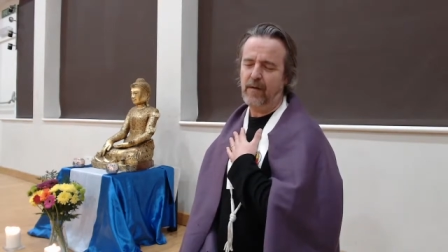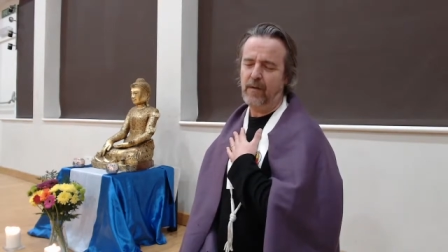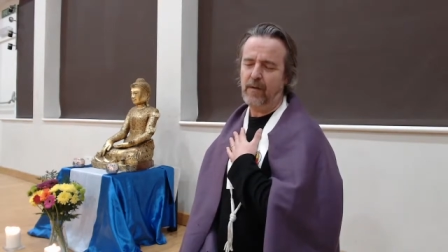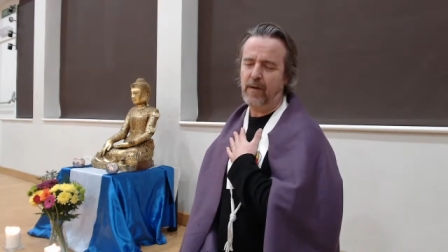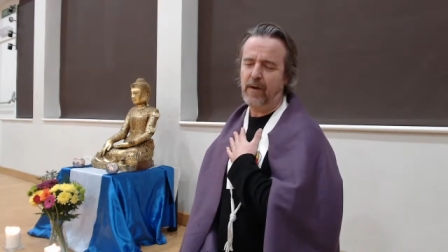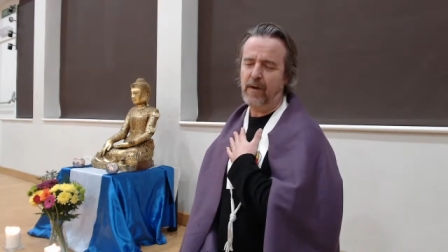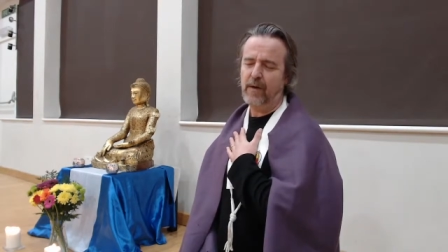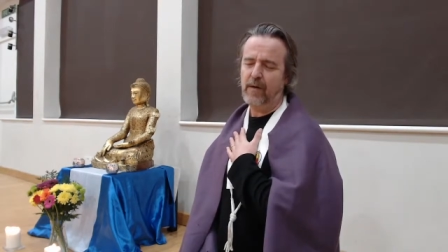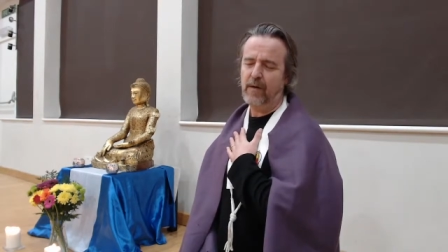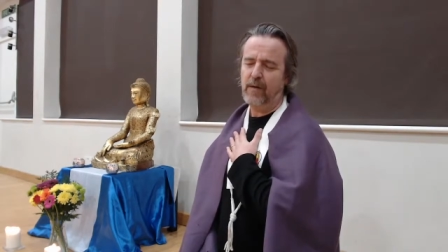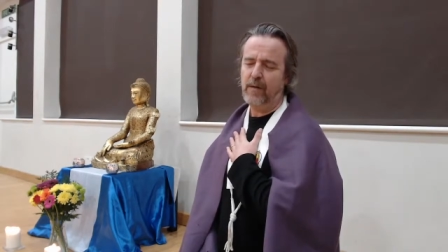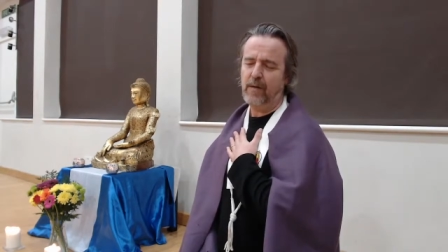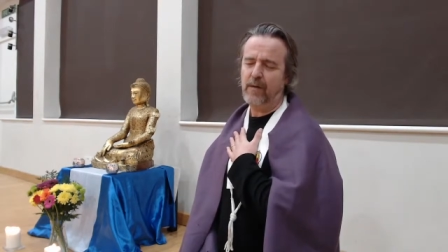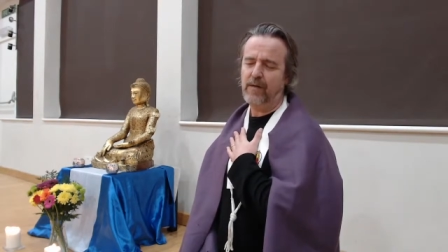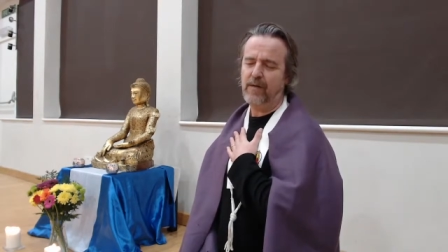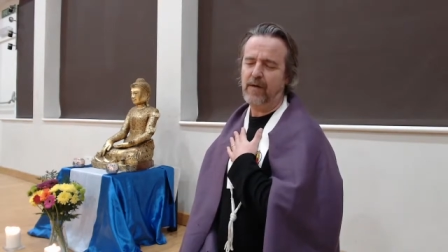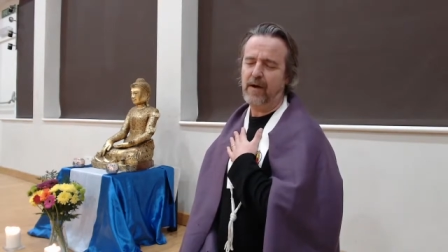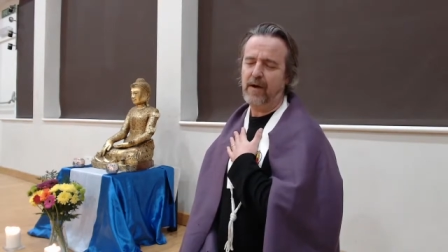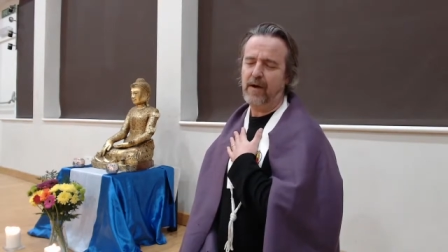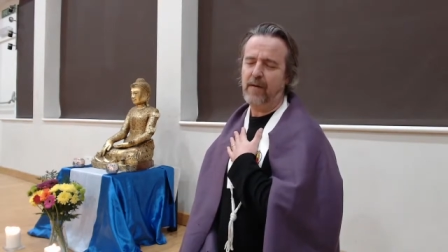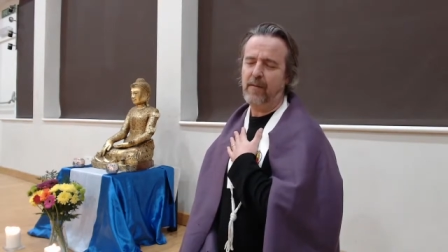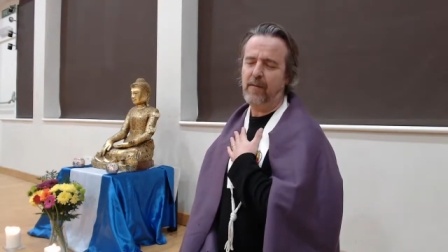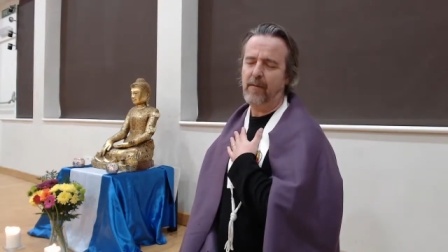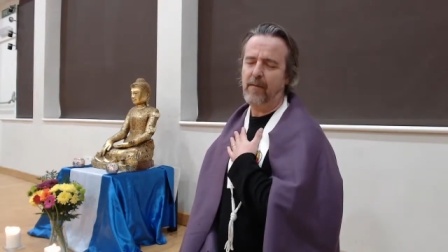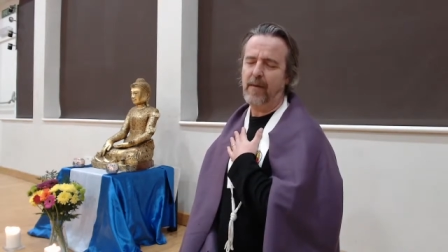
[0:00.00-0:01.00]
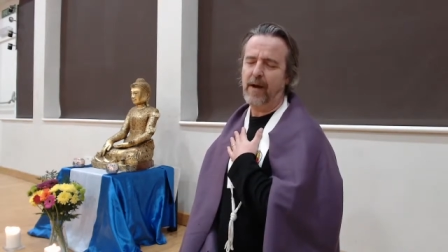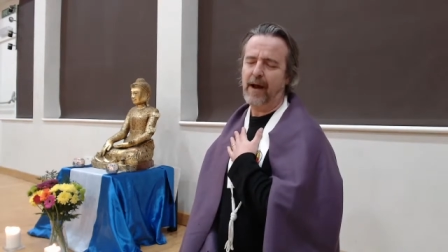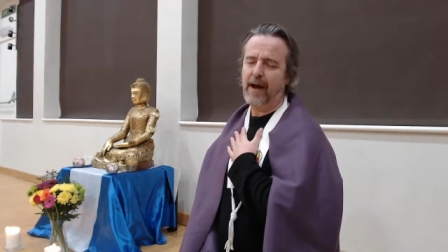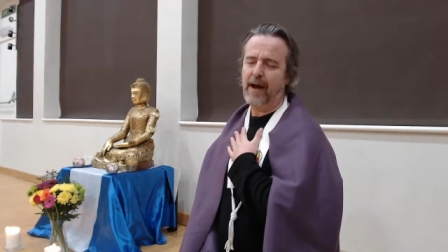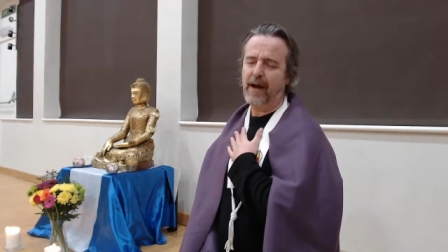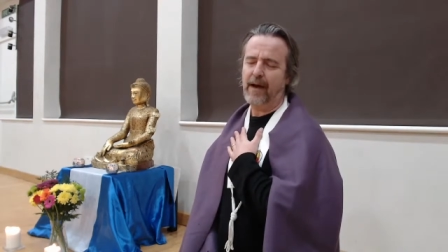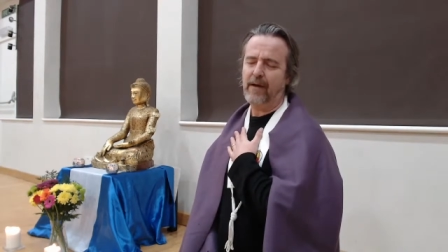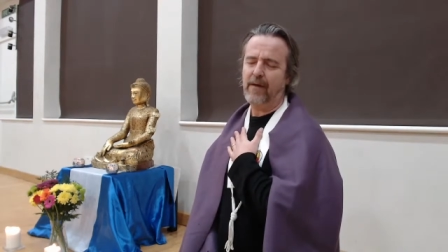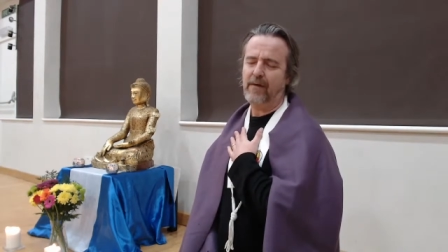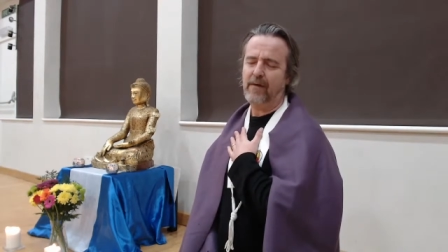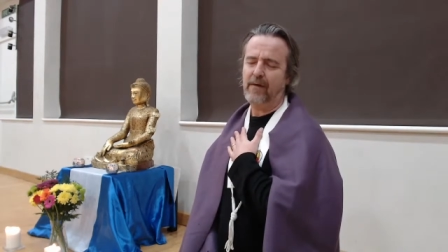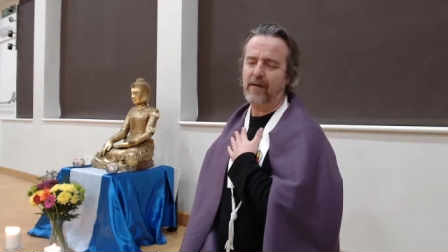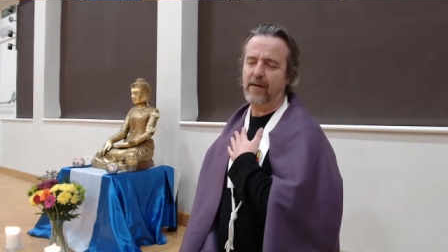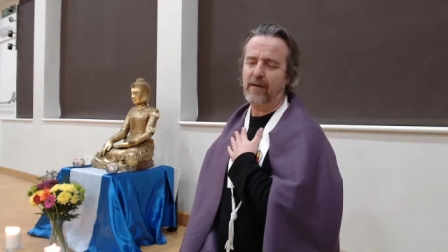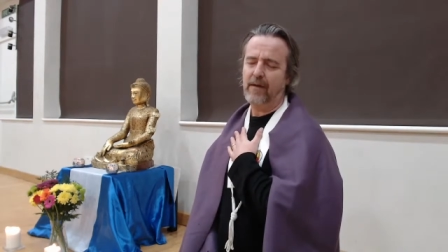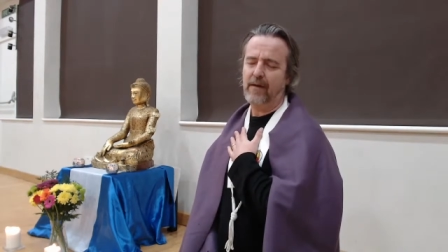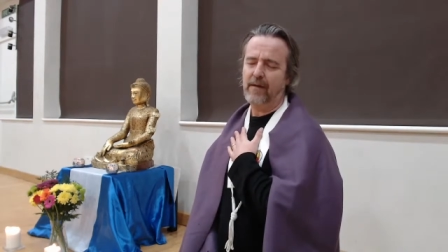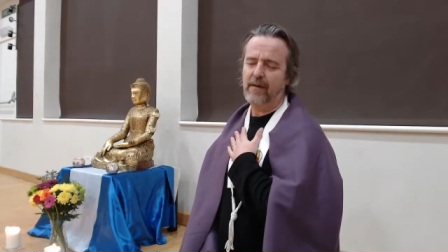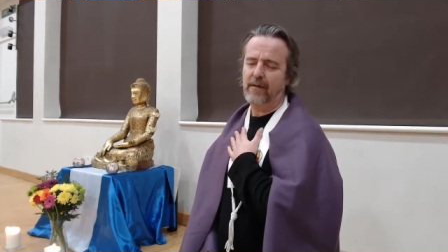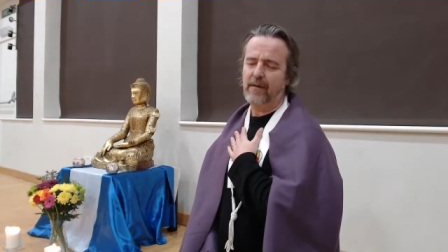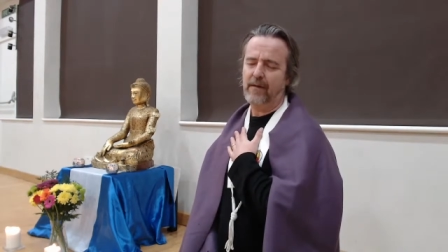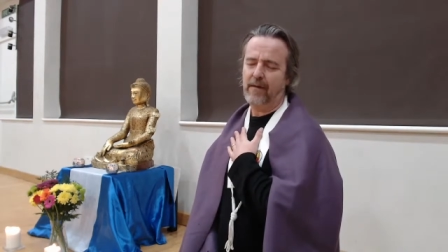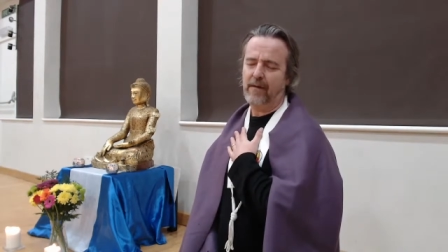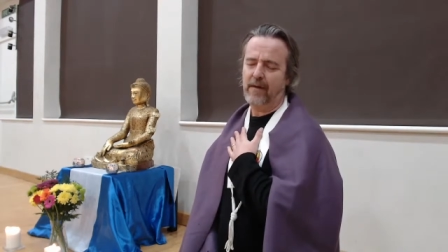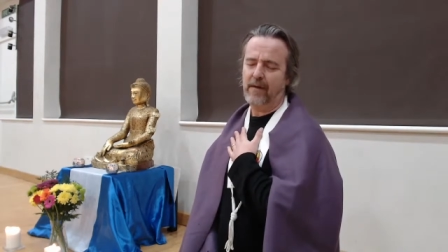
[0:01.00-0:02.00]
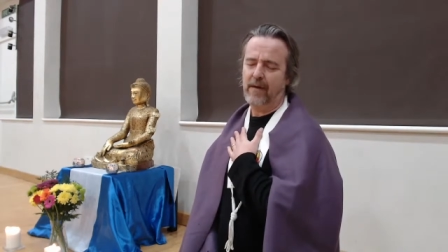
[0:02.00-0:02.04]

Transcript: we can always come back to this